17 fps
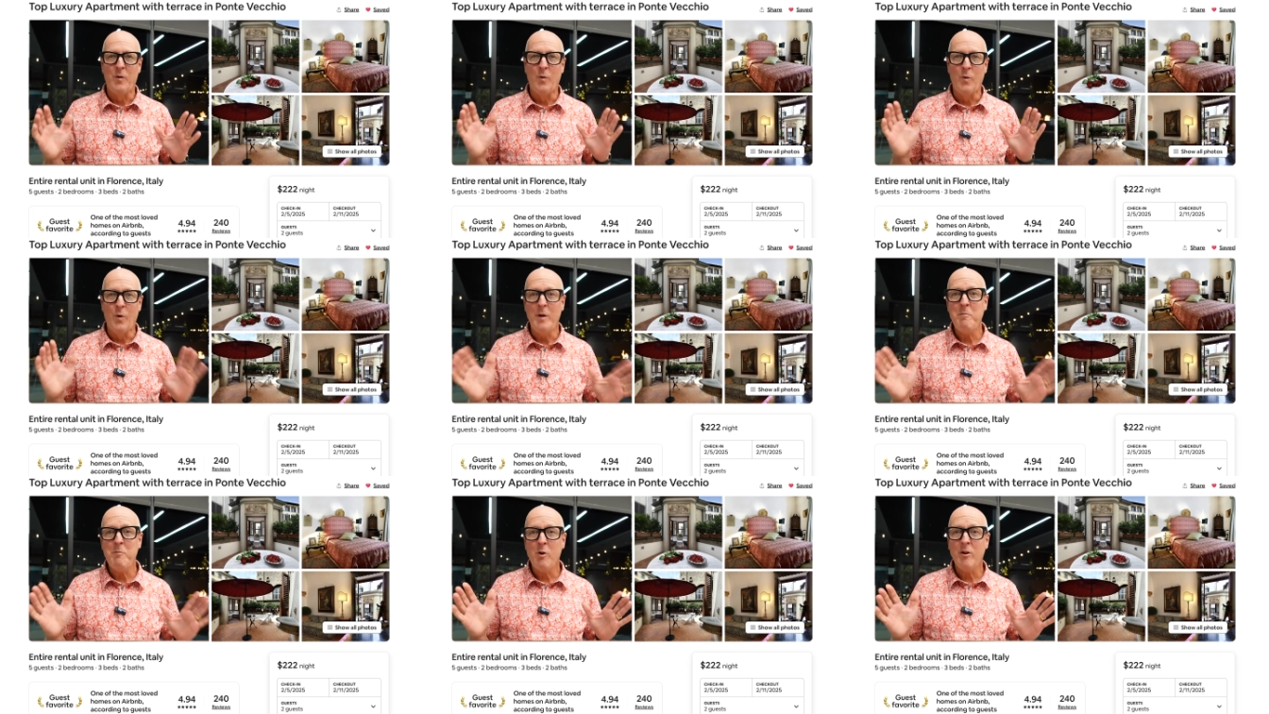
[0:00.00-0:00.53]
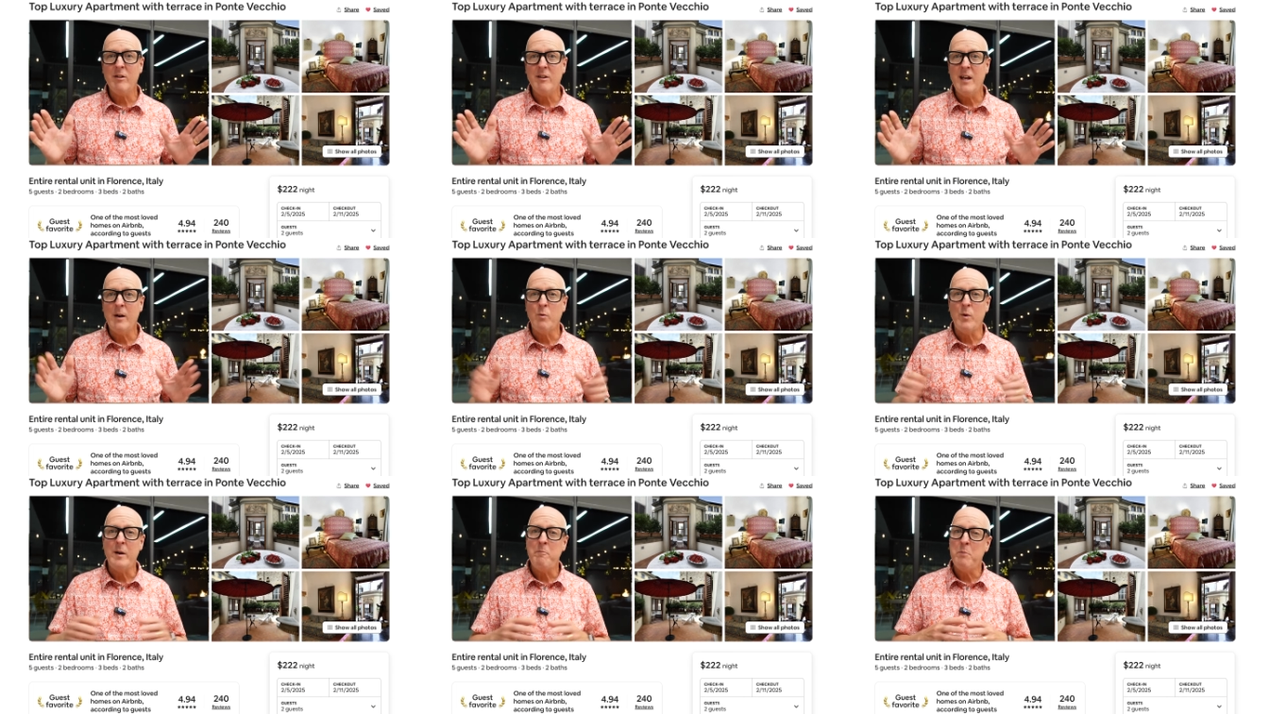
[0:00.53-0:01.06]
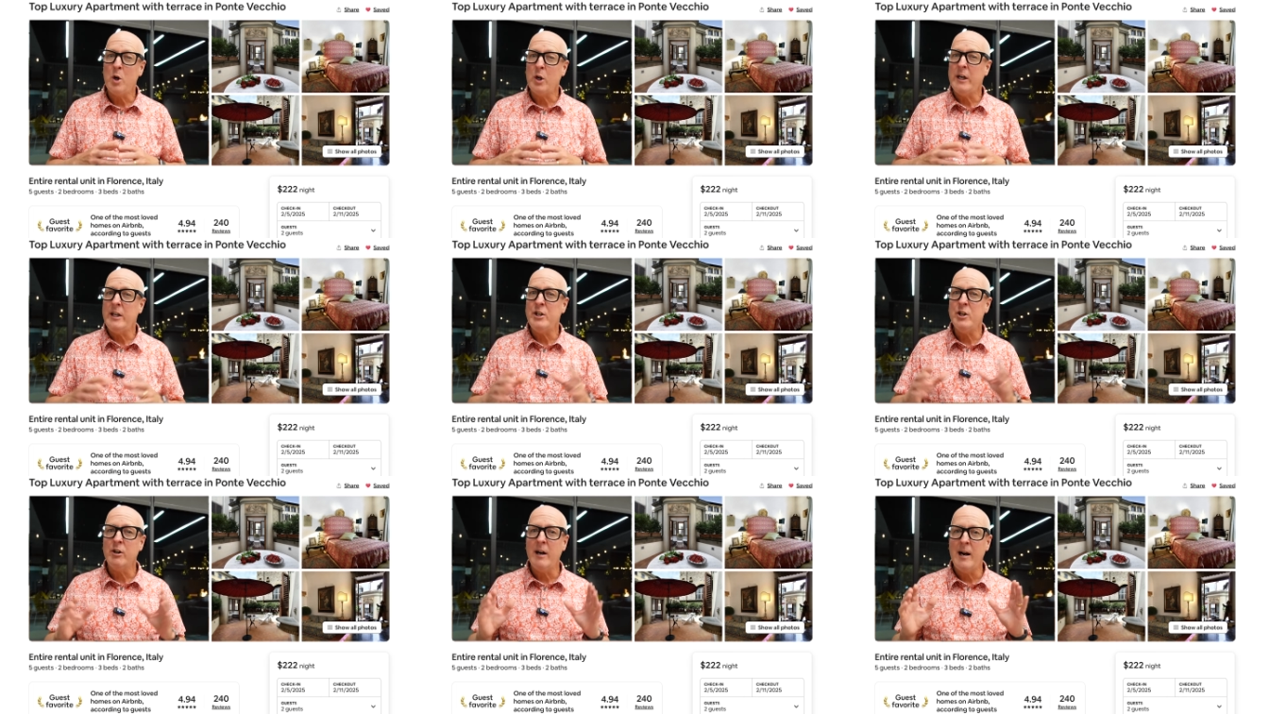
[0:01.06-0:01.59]
One more thing, when
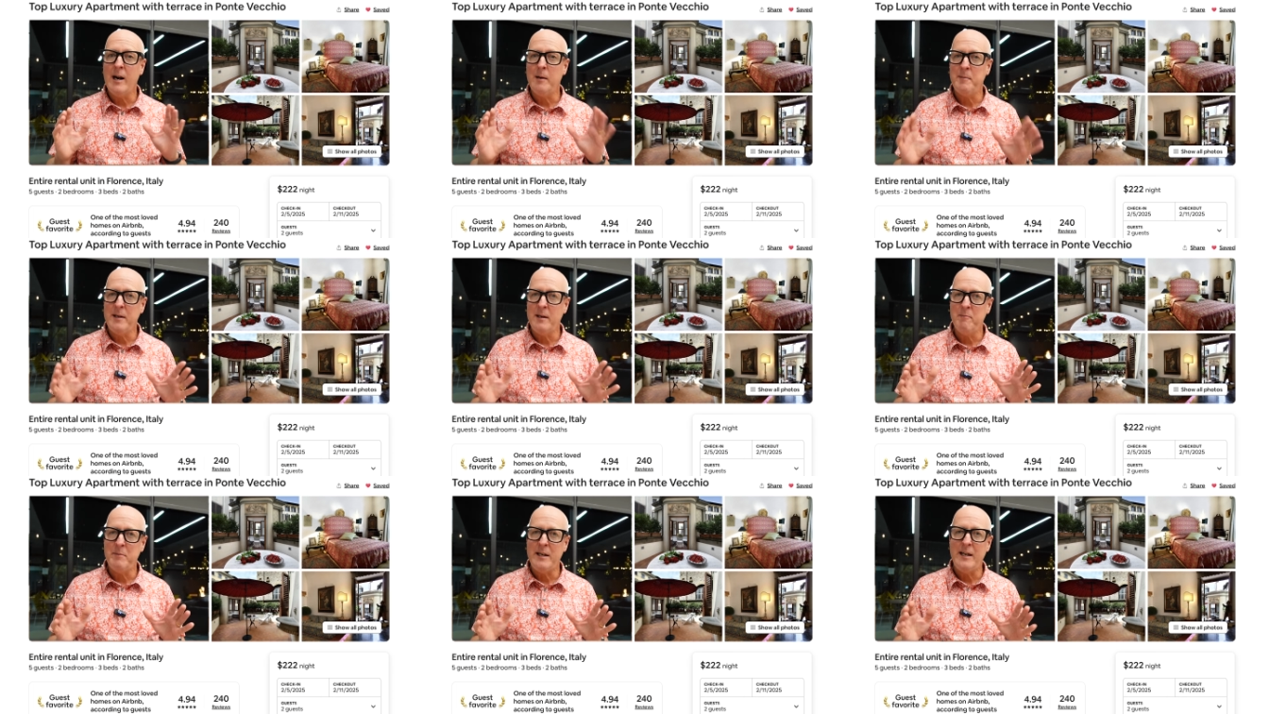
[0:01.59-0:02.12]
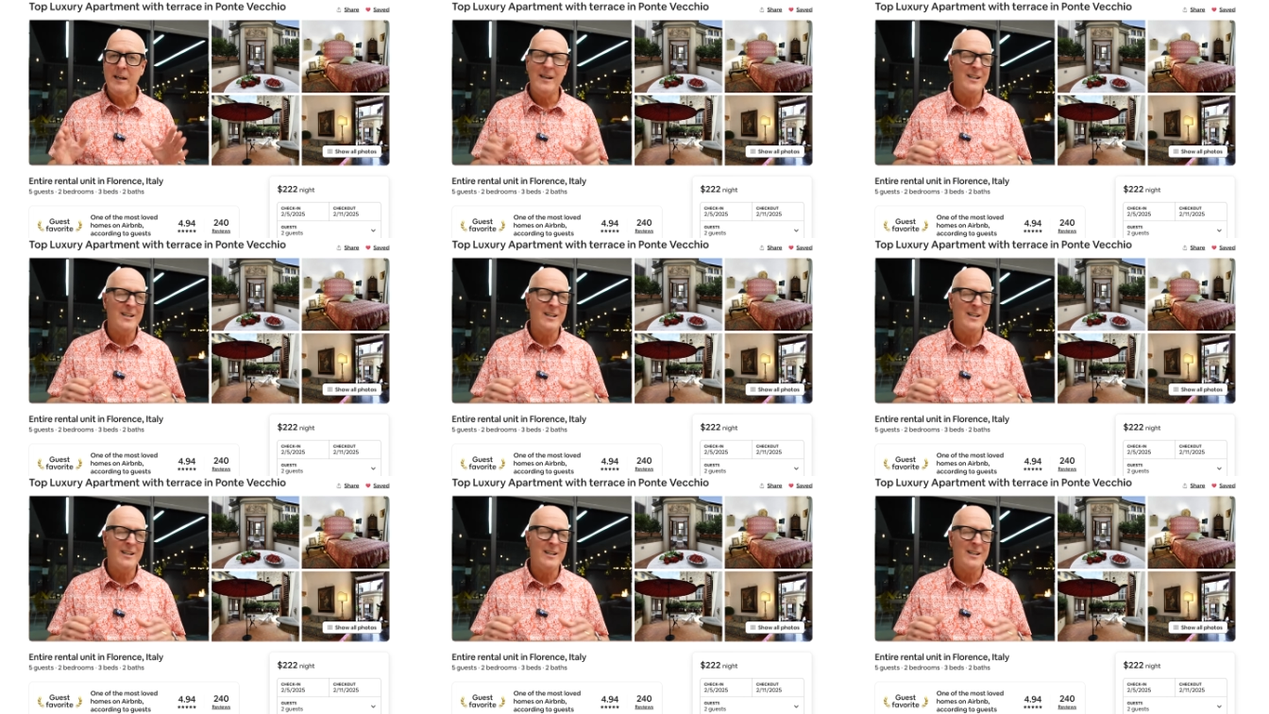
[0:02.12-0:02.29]
booking your Airbnb,